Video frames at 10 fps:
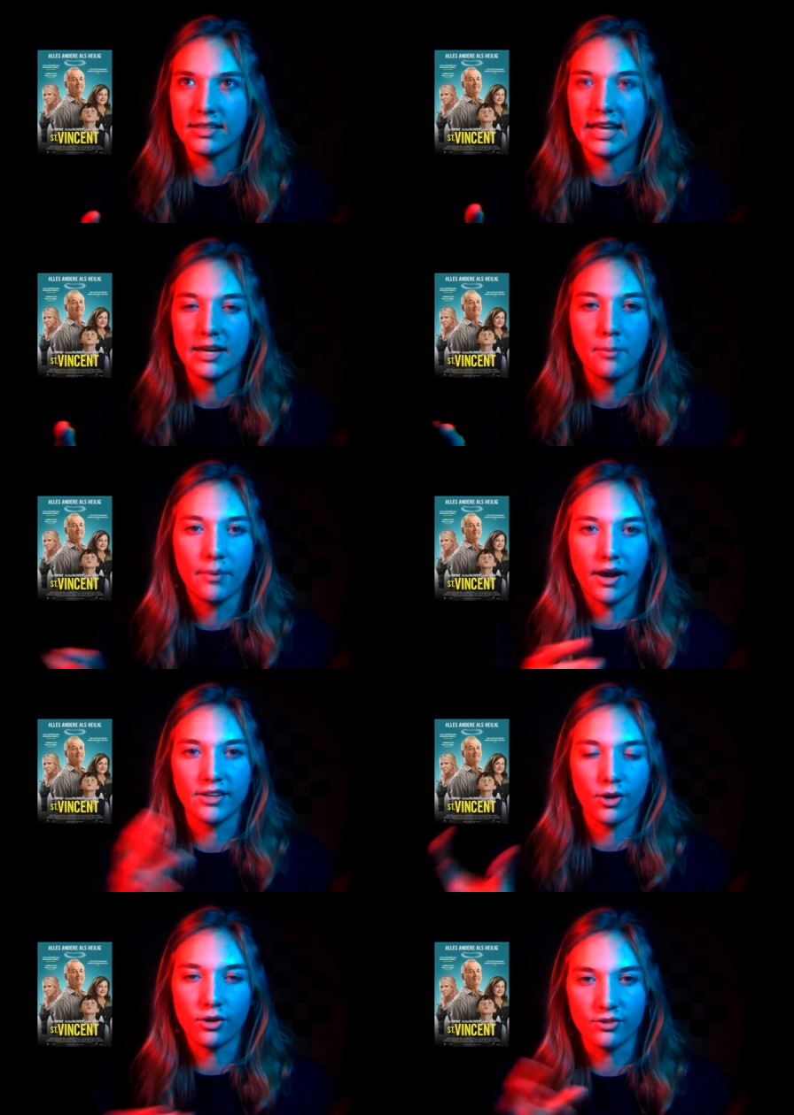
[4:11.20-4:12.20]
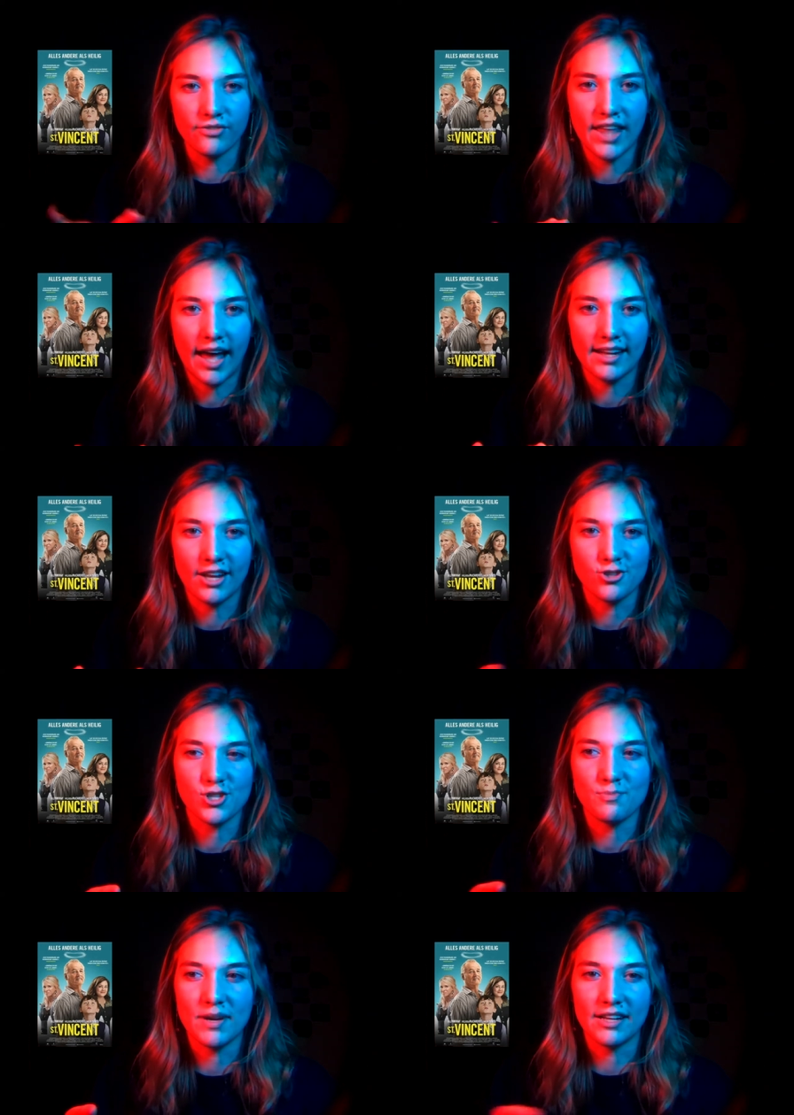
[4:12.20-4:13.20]
they combined all of that and
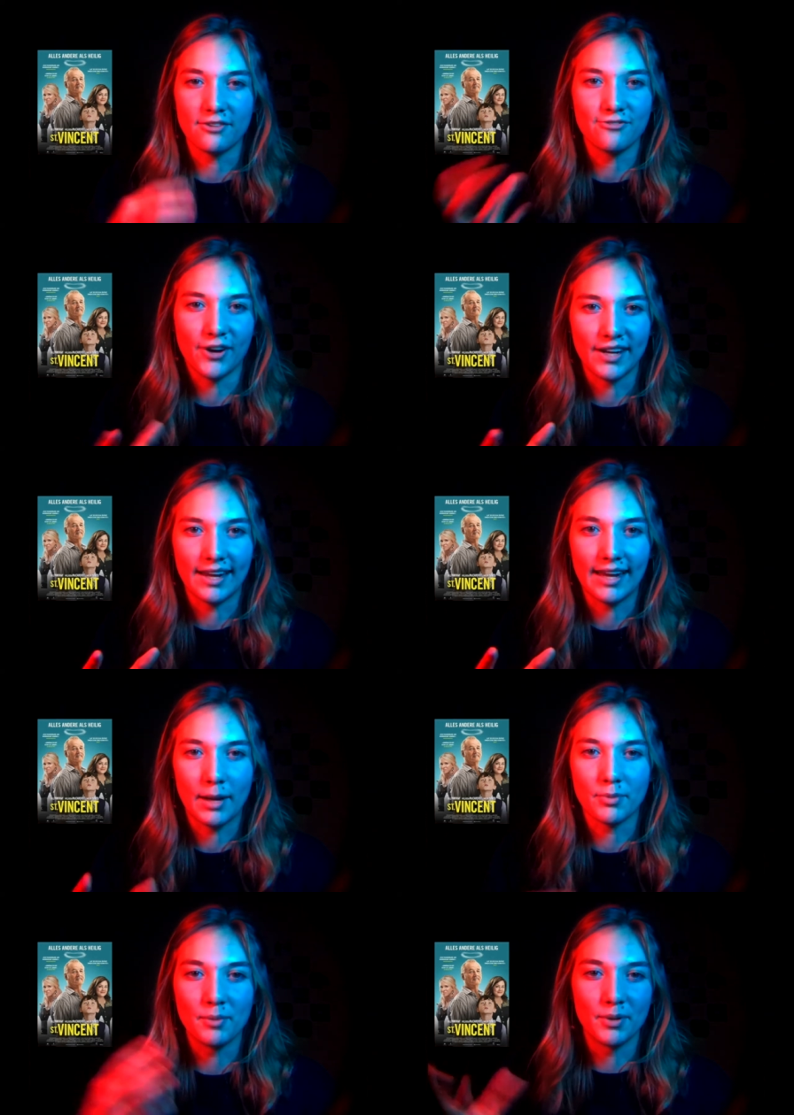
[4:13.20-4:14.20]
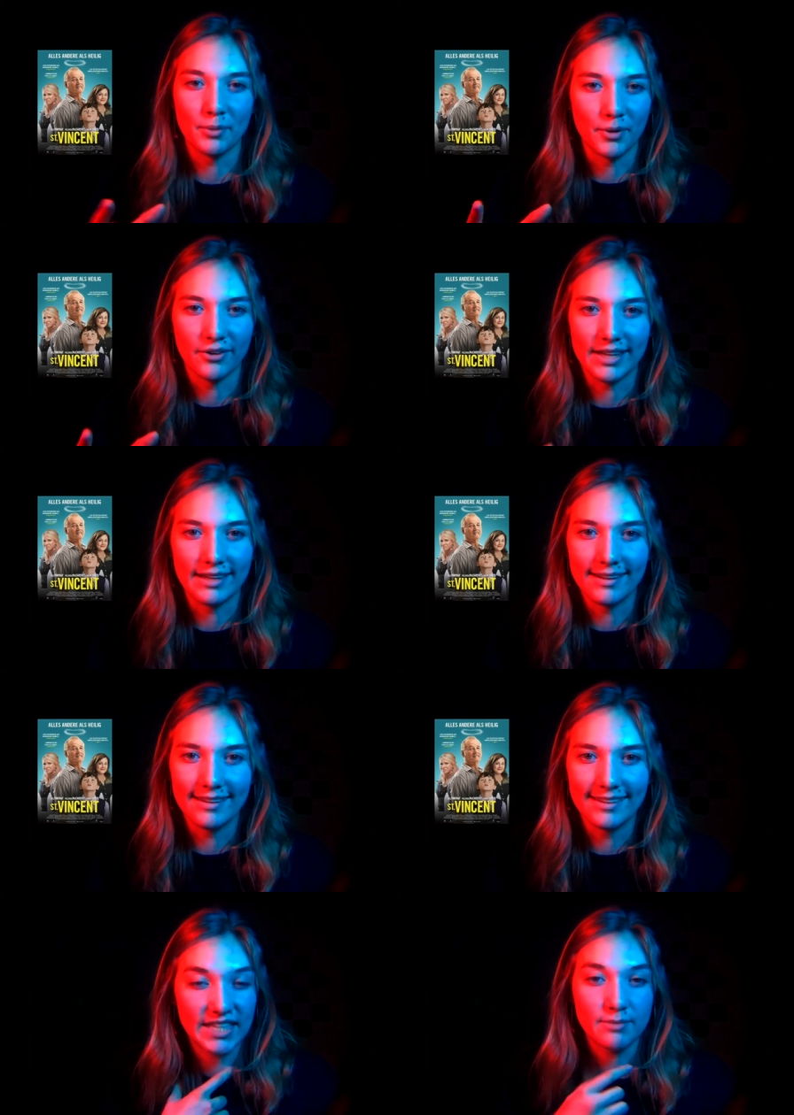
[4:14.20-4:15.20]
just made it funny and put Bill Murray in
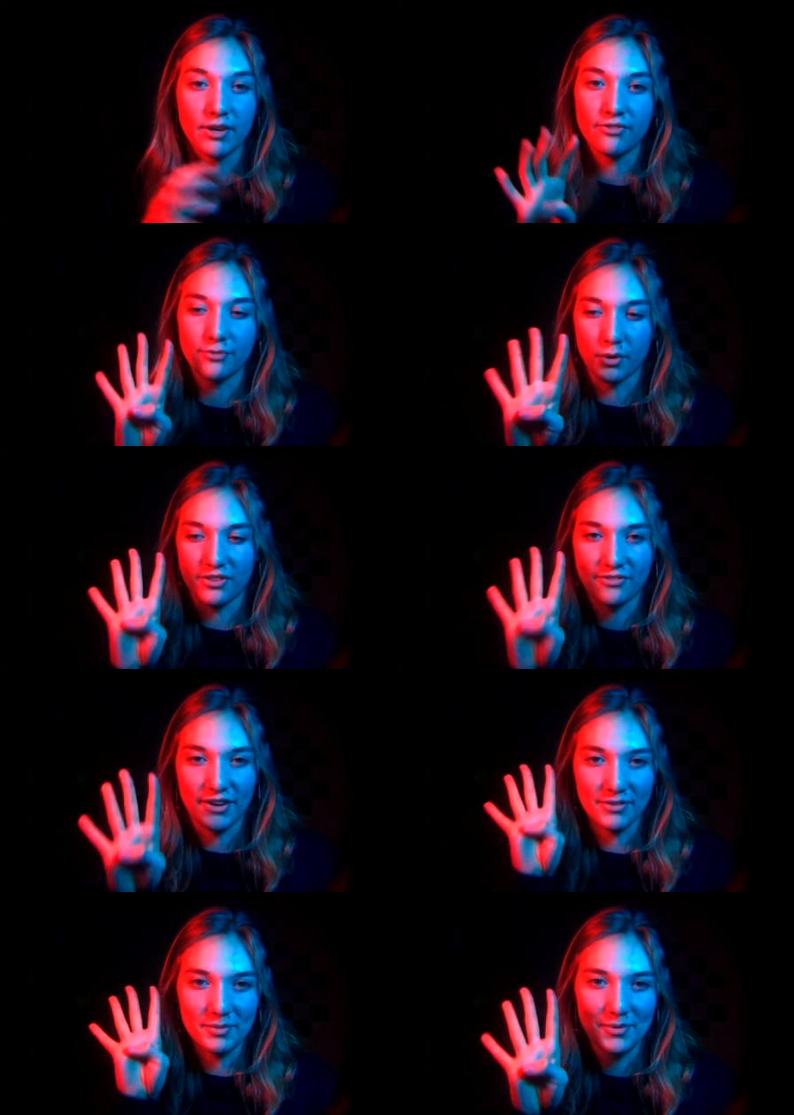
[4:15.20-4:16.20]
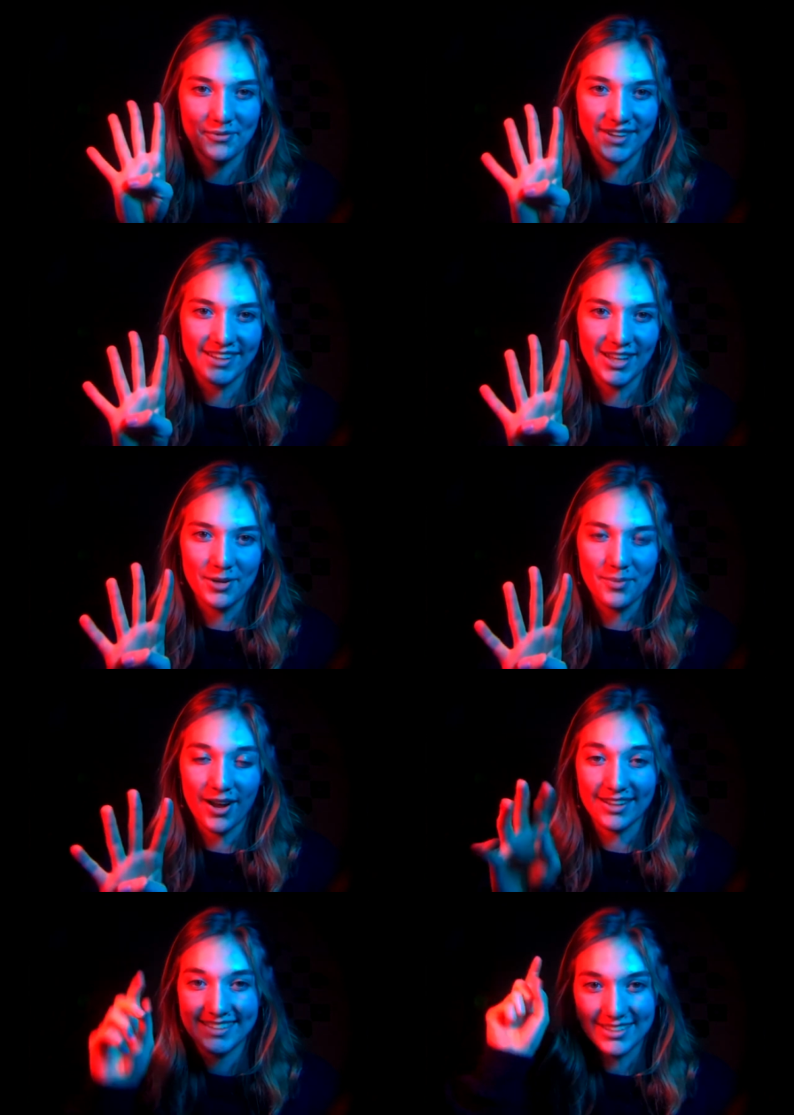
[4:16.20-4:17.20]
it. It's my fourth favorite movie on
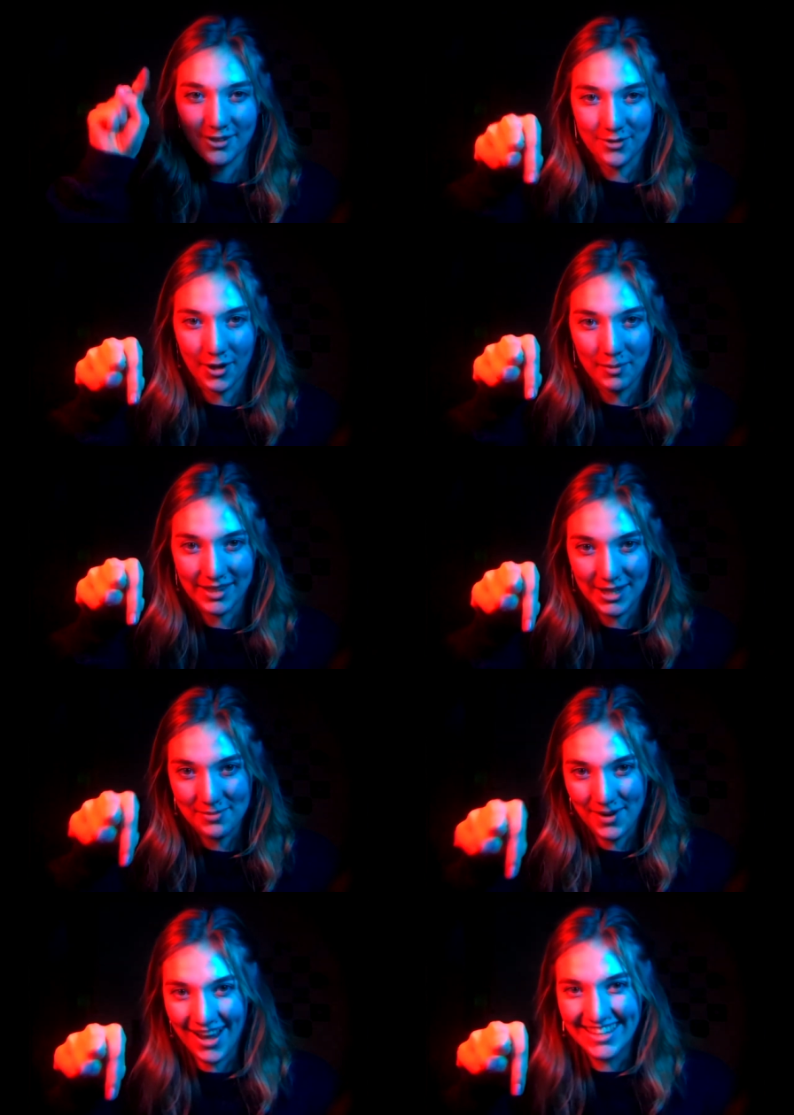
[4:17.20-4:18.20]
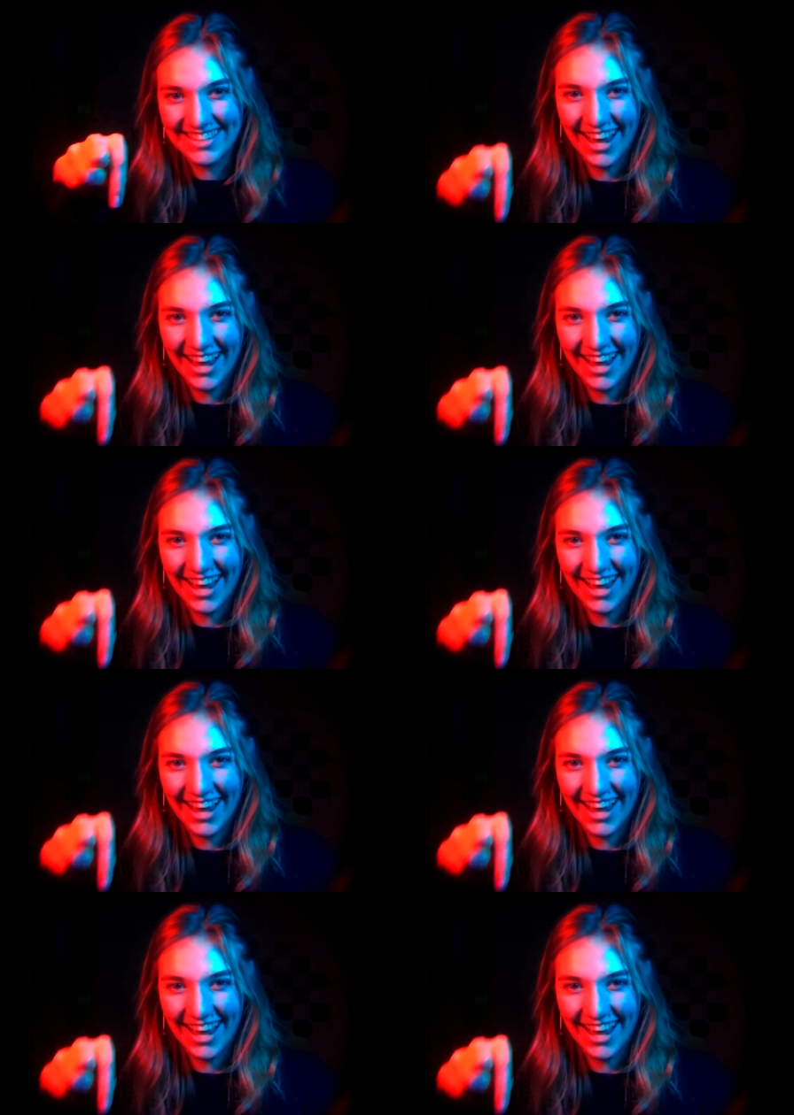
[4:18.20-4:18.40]
Letterboxd. Go follow my Letterboxd